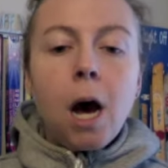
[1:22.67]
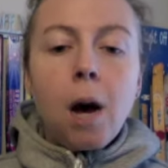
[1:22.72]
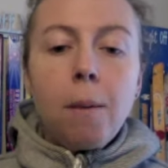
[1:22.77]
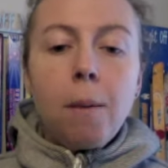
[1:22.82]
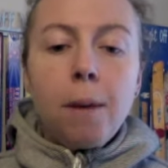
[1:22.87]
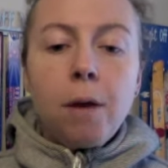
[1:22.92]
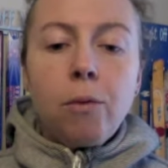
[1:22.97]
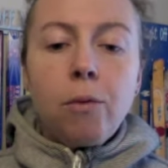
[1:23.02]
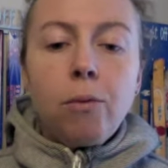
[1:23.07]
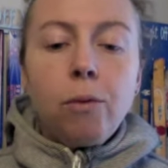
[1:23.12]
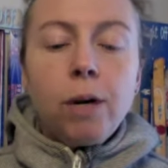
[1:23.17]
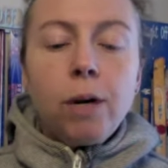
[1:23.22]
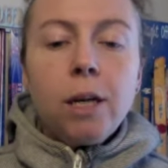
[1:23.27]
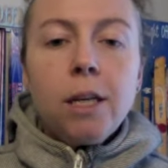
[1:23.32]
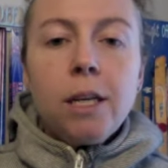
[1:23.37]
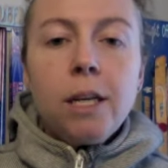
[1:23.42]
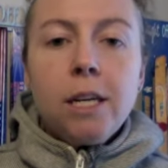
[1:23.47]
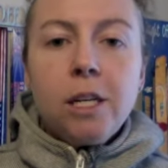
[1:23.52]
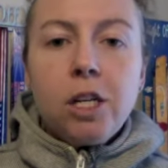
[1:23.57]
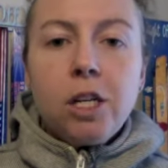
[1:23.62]
um, and
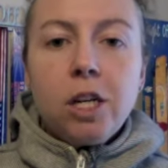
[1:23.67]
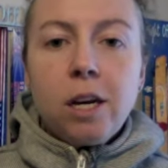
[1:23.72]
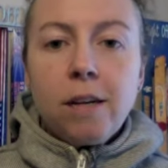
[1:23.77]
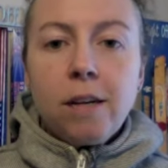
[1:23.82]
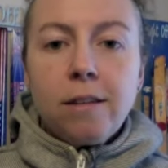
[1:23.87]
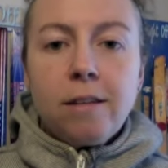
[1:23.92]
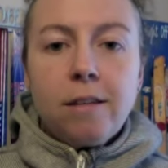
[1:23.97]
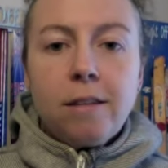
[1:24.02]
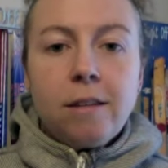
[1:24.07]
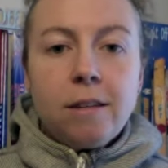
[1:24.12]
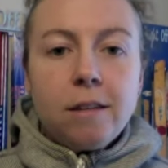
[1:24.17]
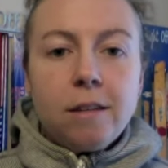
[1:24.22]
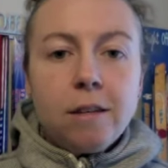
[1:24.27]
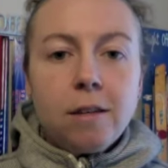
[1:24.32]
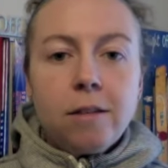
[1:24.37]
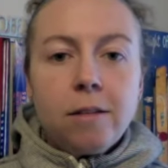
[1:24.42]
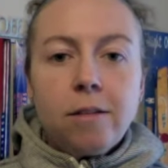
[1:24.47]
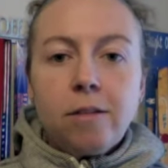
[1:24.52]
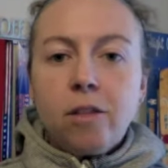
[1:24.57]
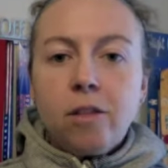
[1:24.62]
really
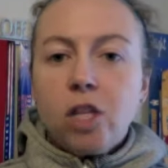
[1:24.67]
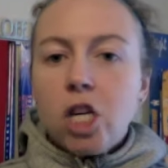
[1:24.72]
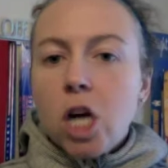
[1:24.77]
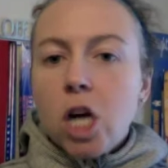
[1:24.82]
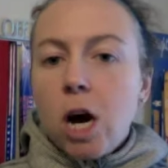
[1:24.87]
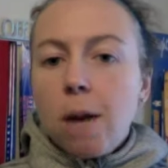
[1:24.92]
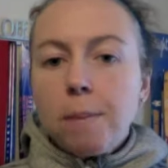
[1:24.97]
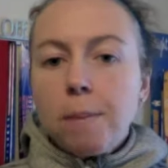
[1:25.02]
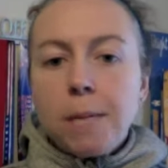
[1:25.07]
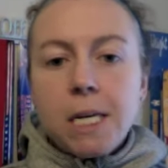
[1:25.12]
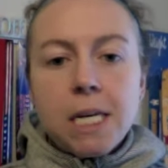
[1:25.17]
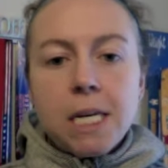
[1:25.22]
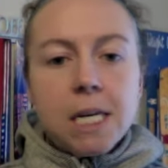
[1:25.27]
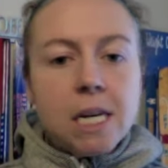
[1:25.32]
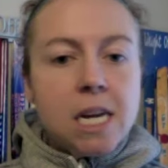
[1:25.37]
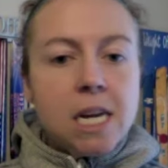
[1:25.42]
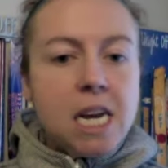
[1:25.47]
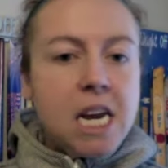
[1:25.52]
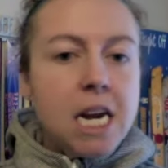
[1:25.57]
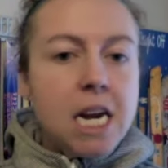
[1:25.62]
just
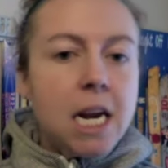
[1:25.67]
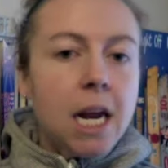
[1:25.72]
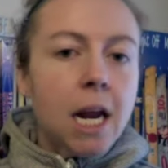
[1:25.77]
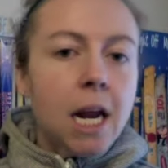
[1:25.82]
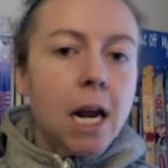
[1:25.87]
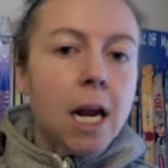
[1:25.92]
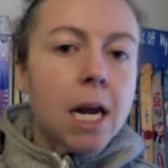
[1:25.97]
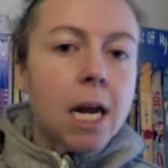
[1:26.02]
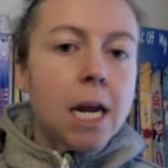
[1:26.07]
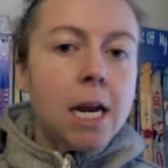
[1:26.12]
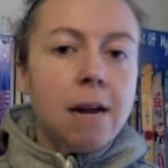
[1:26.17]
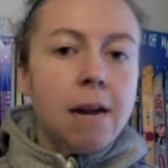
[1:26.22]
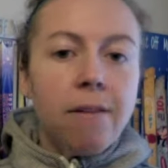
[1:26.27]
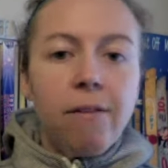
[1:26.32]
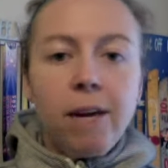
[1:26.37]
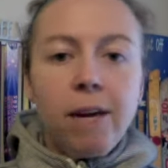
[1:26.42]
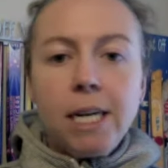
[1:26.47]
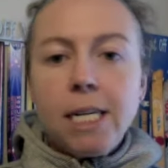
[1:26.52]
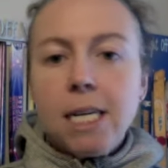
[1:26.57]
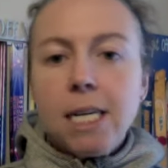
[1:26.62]
stopped eating and
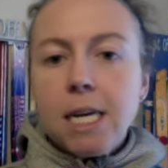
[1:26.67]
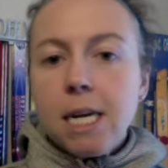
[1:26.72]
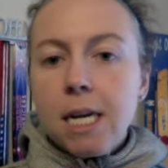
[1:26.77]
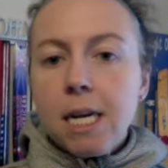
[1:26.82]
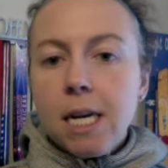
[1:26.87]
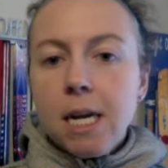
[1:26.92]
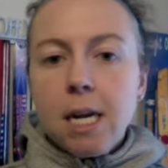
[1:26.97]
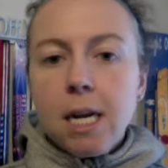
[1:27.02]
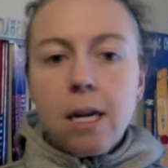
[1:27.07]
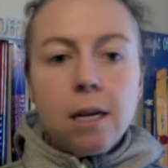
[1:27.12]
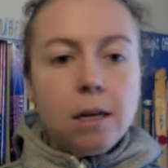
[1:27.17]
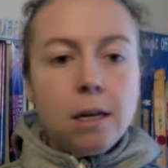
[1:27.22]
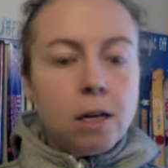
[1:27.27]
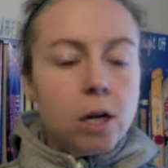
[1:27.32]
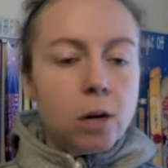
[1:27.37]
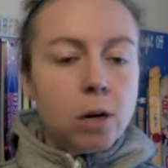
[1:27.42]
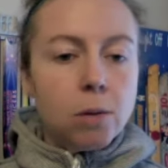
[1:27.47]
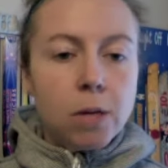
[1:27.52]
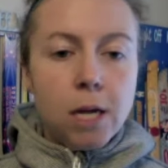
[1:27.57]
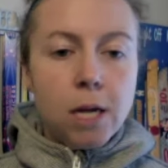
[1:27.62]
if I did
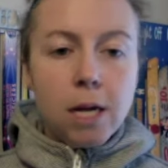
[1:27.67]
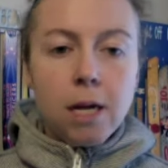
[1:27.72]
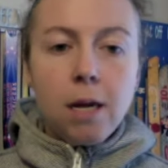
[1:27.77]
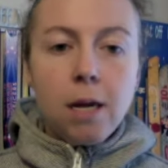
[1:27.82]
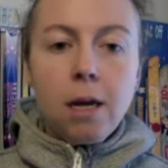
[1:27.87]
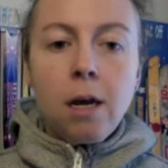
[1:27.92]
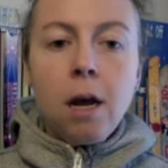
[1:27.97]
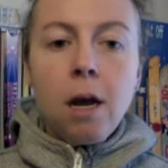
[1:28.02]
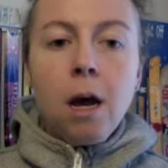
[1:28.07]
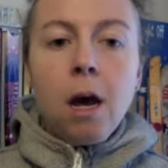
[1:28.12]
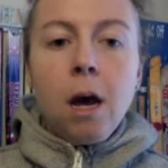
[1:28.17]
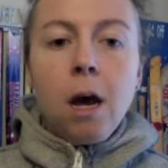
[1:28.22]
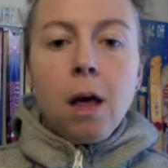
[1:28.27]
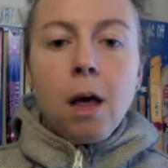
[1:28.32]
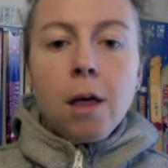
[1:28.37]
eat, you know, taking